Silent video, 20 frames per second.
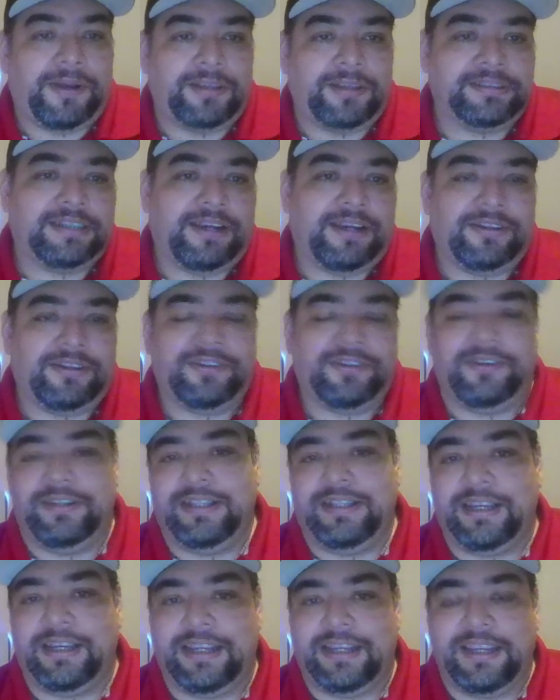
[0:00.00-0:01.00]
character in
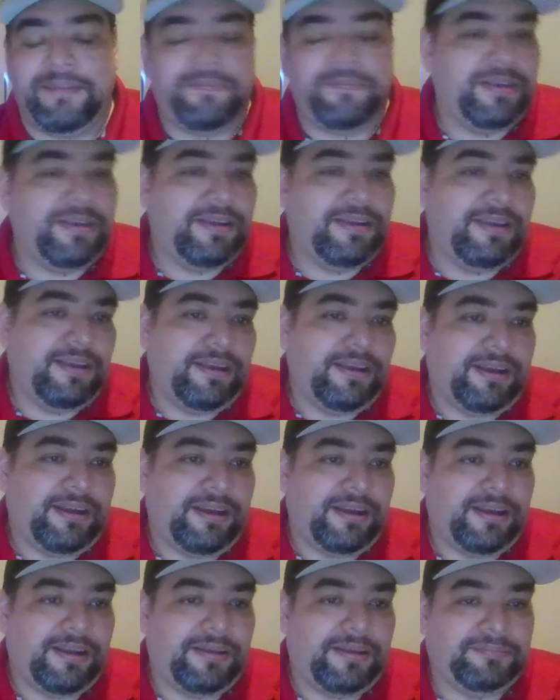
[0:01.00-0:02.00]
that game.
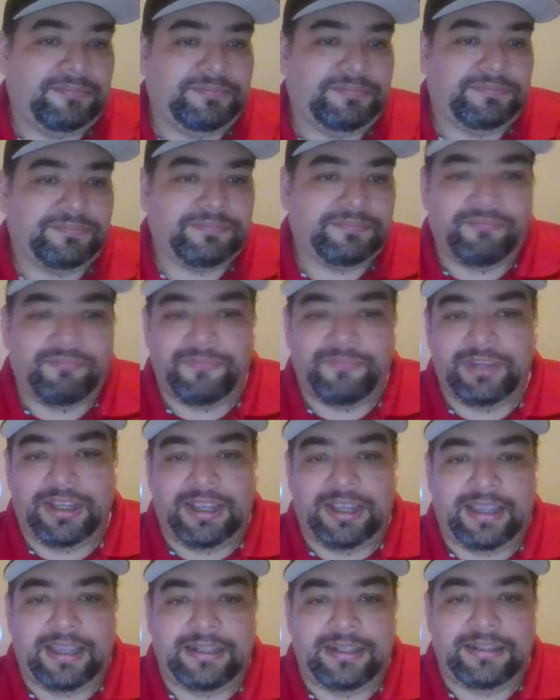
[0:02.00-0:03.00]
And
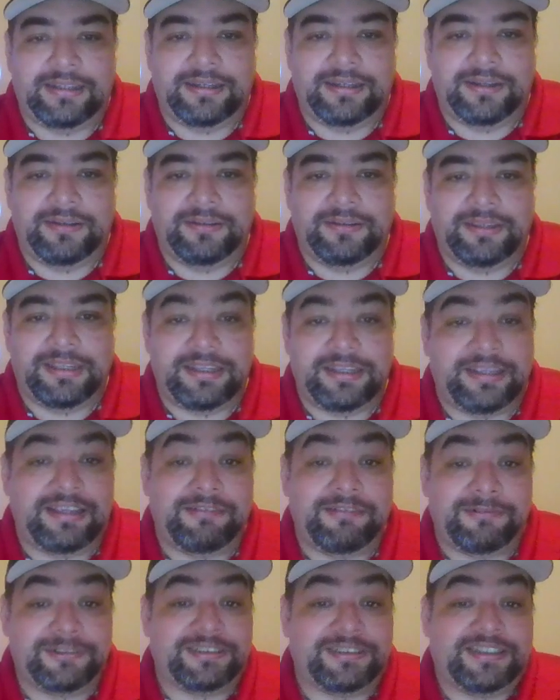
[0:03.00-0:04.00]

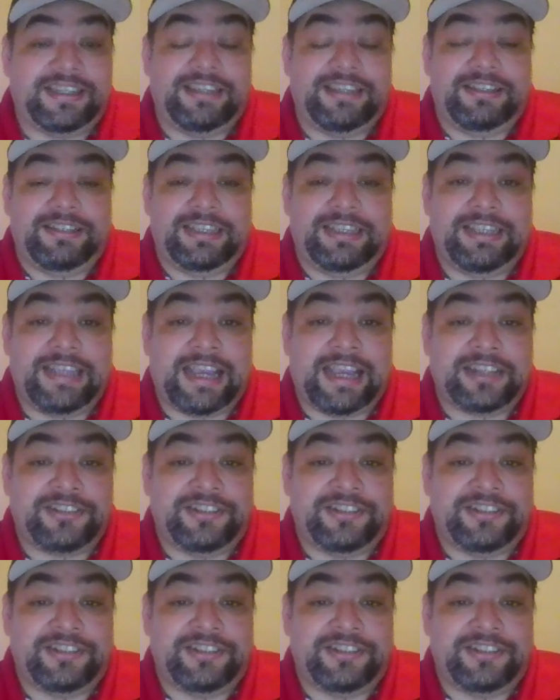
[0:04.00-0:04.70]
he actually